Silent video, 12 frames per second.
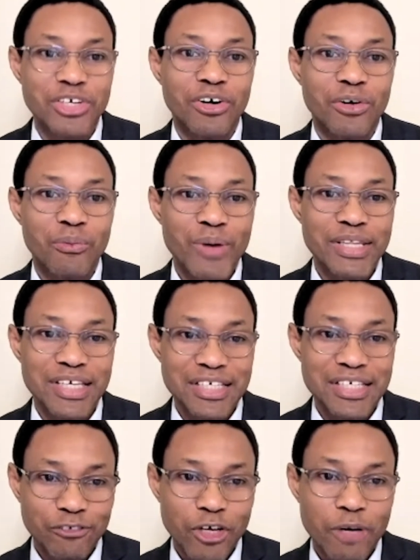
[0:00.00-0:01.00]
or when they
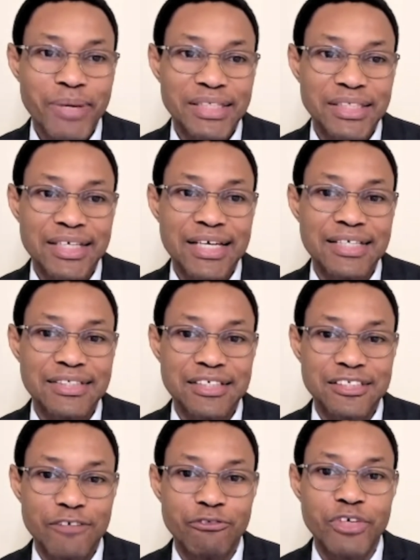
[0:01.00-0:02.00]
develop bile duct cancer,
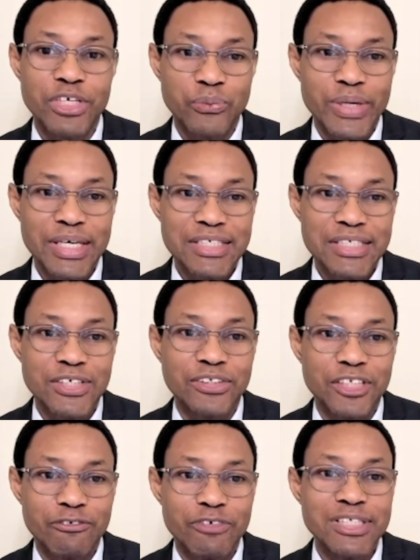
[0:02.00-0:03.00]
different ways or
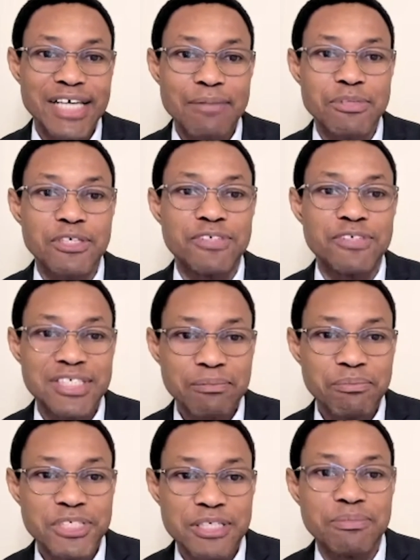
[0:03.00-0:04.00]
different types of
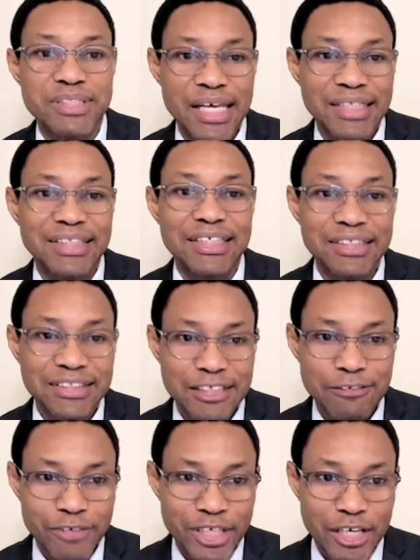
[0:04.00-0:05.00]
symptoms that they'll
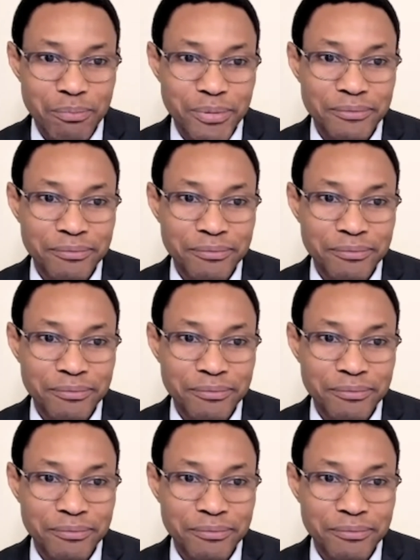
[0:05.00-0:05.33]
develop.